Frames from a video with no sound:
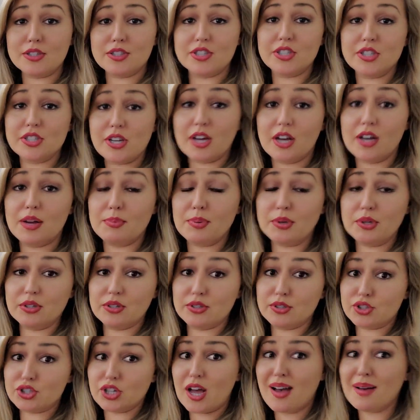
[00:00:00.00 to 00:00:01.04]
She saw it pull in
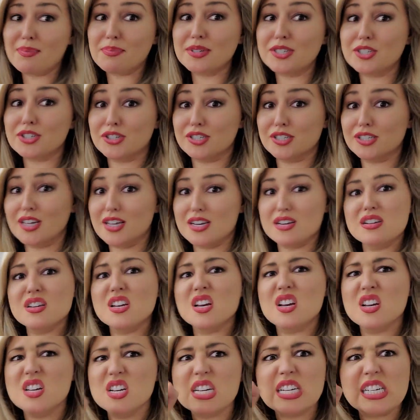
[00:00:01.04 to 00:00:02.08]
the shop and she said,
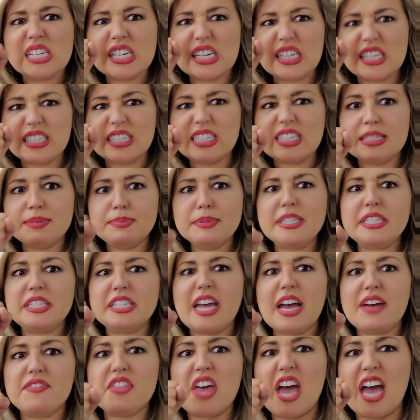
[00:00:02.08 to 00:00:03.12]
I must
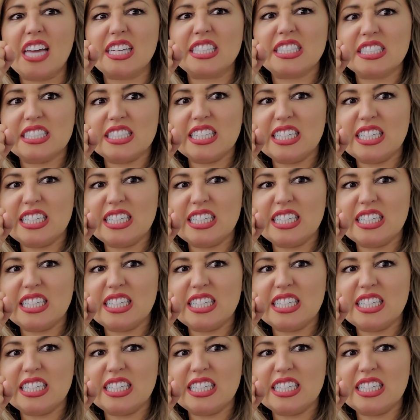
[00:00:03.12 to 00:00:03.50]
have that.